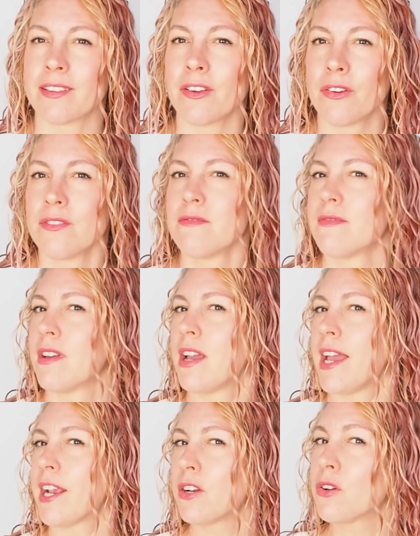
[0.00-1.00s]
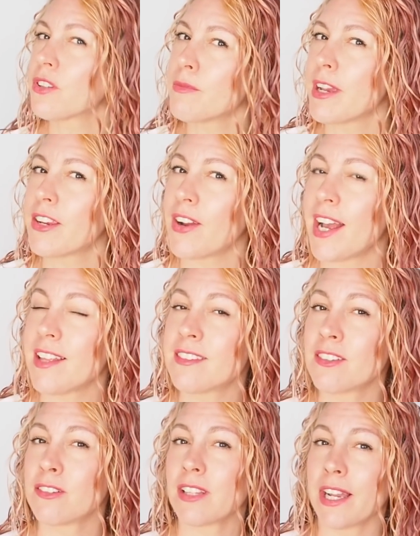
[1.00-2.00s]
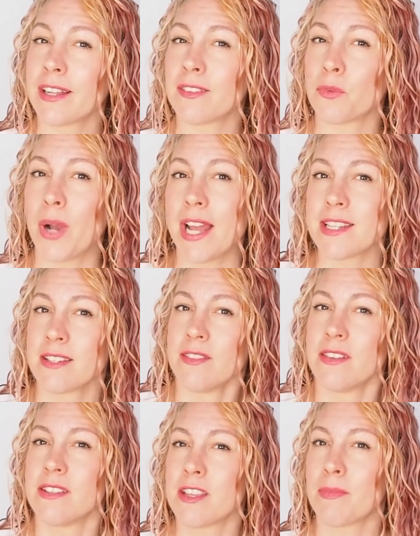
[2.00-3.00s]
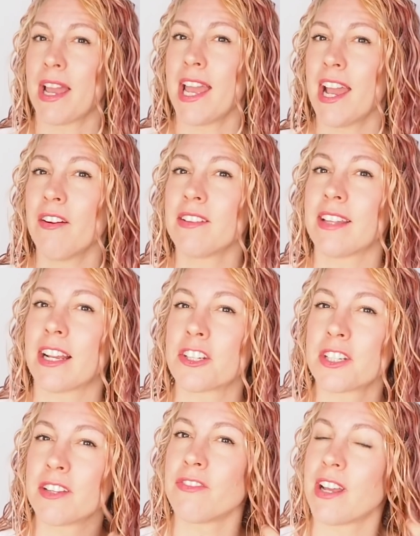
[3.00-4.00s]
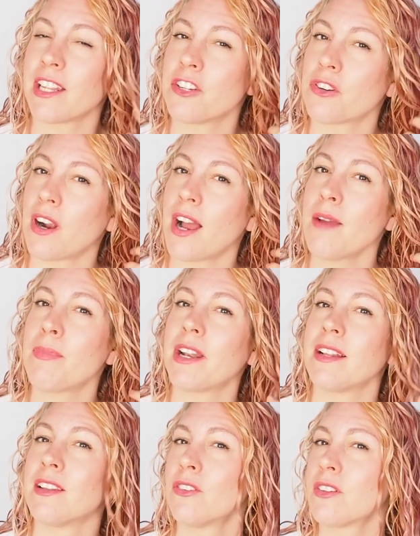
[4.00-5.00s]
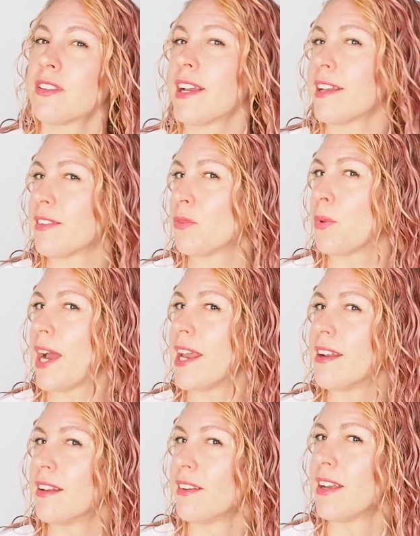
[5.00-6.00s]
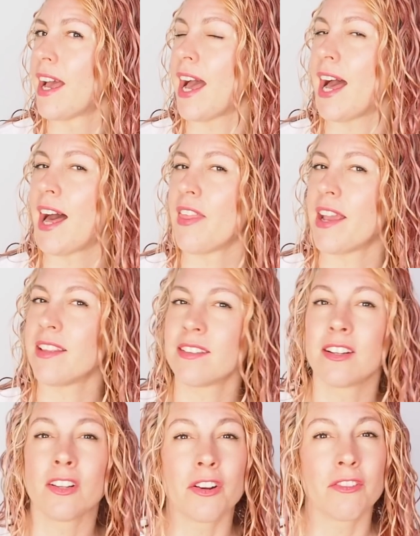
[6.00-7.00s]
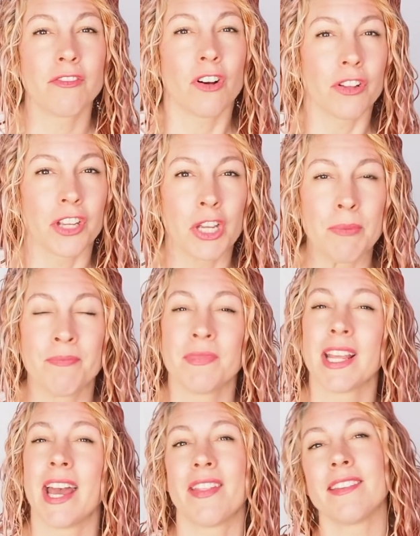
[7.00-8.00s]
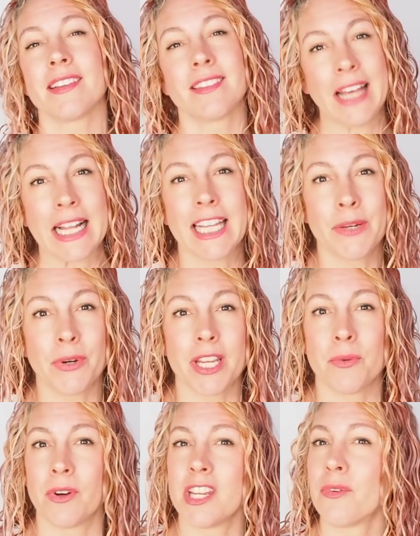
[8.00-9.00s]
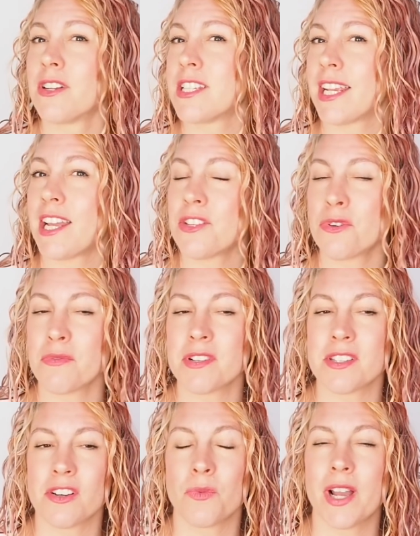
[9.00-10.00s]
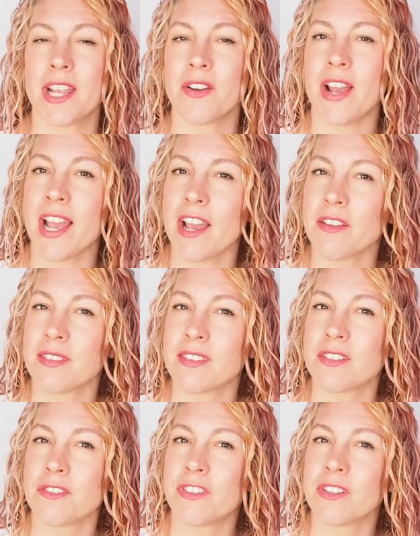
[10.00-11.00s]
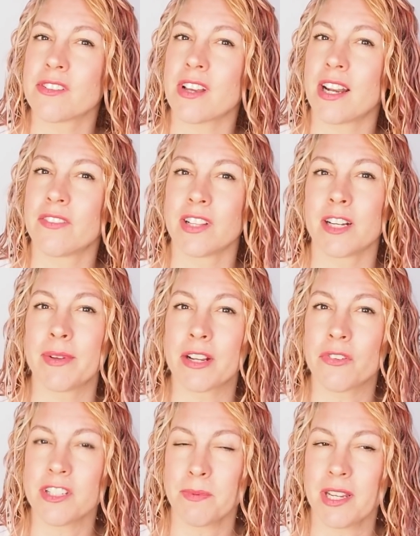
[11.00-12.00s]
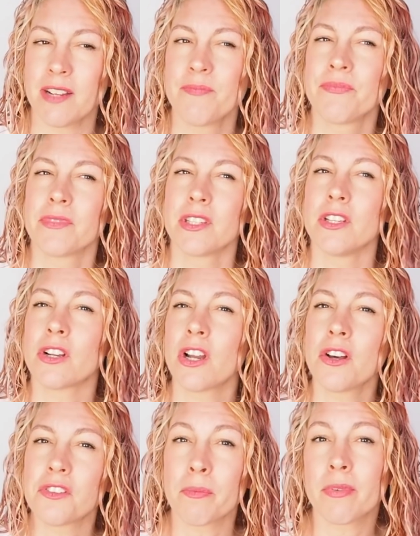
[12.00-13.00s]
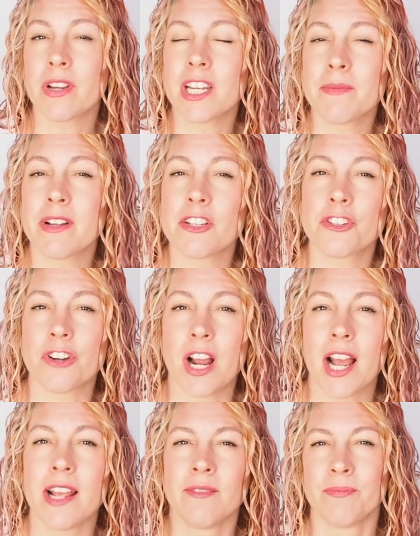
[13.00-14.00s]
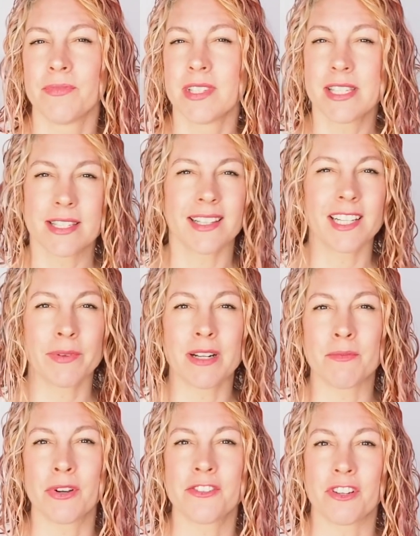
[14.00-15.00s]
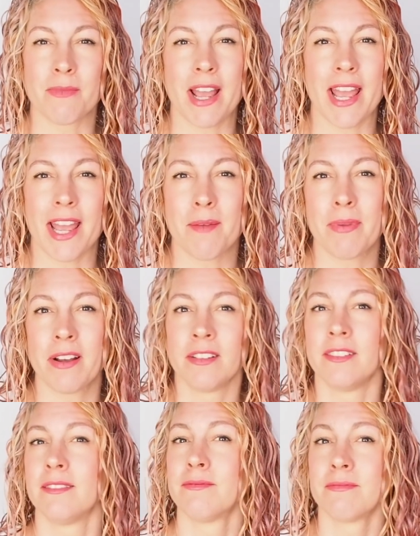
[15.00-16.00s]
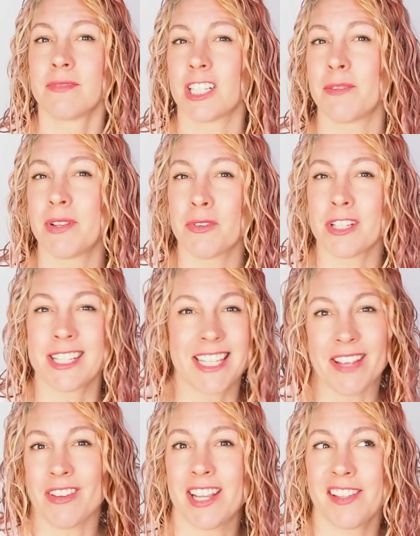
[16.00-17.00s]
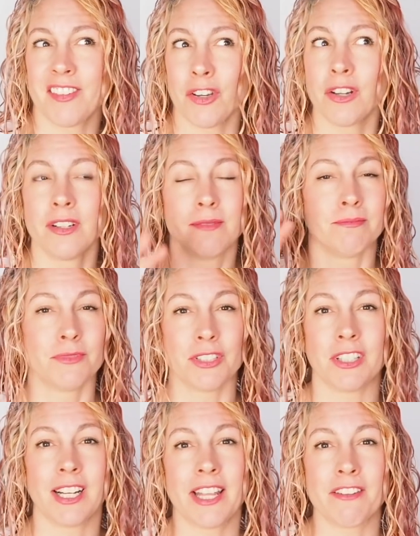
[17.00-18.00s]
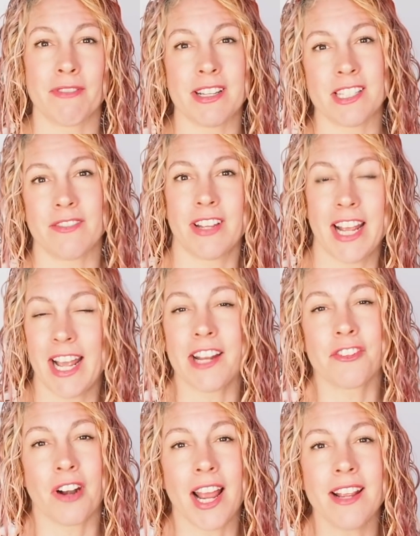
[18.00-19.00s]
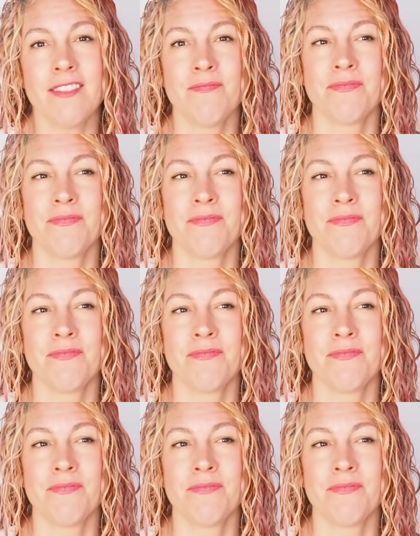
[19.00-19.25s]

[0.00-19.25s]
So it can also make your hair still look like it's wet. So my hair is actually fairly dry, but it looks like it's wet. There isn't a lot of volume, and that's exactly what you want. You want to get to a result where your hair still feels kind of a little bit crispy. Your curls are pretty much dry. There's still a little bit of moisture in my hair, but I'm going to be watching TV, so I'm just going to let the rest of it air dry.